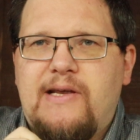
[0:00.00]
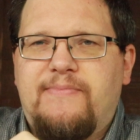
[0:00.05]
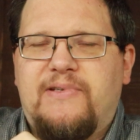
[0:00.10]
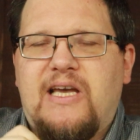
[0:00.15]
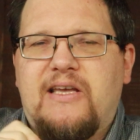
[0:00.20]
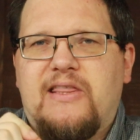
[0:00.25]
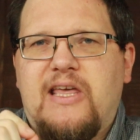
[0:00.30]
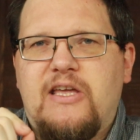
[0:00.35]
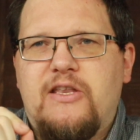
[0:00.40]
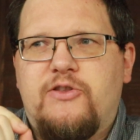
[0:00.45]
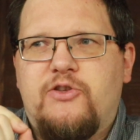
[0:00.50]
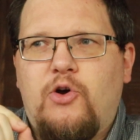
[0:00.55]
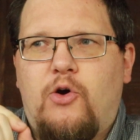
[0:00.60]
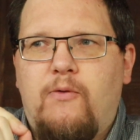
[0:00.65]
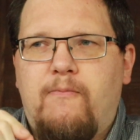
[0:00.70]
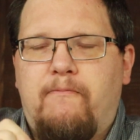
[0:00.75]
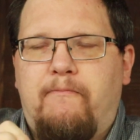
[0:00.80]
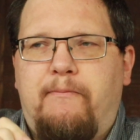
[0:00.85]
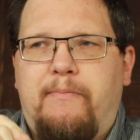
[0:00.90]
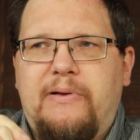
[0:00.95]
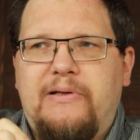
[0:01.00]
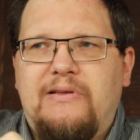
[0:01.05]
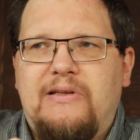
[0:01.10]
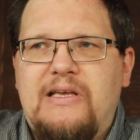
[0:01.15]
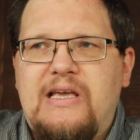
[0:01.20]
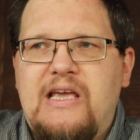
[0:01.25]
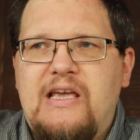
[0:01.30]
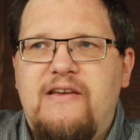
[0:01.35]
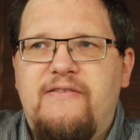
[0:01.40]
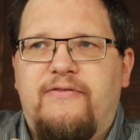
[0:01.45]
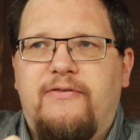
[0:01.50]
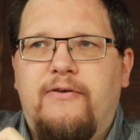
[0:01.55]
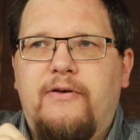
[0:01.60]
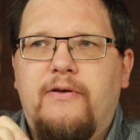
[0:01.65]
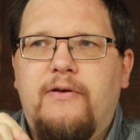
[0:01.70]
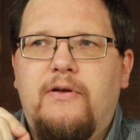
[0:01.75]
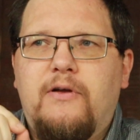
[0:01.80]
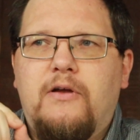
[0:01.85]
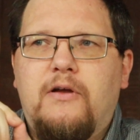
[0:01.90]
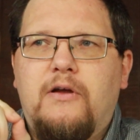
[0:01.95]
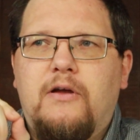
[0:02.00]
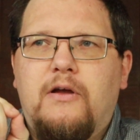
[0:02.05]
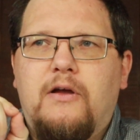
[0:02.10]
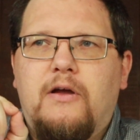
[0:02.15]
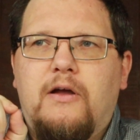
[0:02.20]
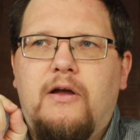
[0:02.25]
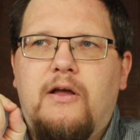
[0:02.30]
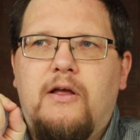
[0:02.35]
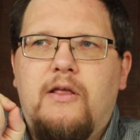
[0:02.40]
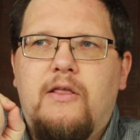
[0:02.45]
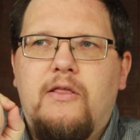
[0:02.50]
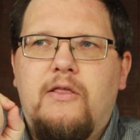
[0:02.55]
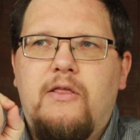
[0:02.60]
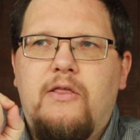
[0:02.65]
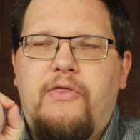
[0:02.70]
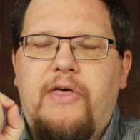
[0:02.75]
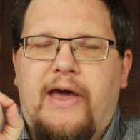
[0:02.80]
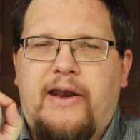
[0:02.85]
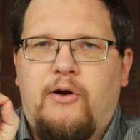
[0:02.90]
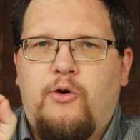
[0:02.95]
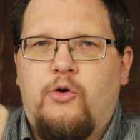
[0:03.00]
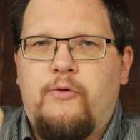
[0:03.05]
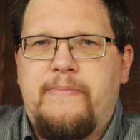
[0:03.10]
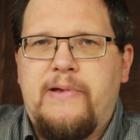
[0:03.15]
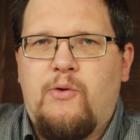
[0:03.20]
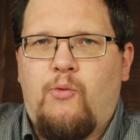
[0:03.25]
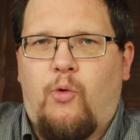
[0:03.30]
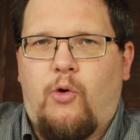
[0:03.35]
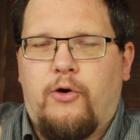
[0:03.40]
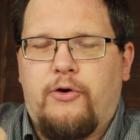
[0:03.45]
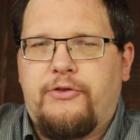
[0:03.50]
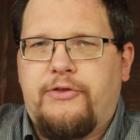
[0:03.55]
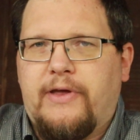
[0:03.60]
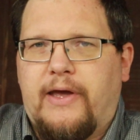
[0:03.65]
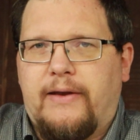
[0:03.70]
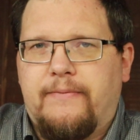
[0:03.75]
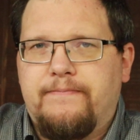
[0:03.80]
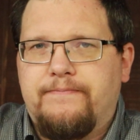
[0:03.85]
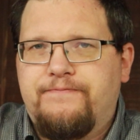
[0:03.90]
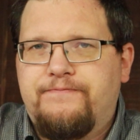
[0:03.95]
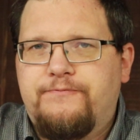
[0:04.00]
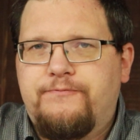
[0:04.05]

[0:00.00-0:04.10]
seems like they don't believe that it will be worth it.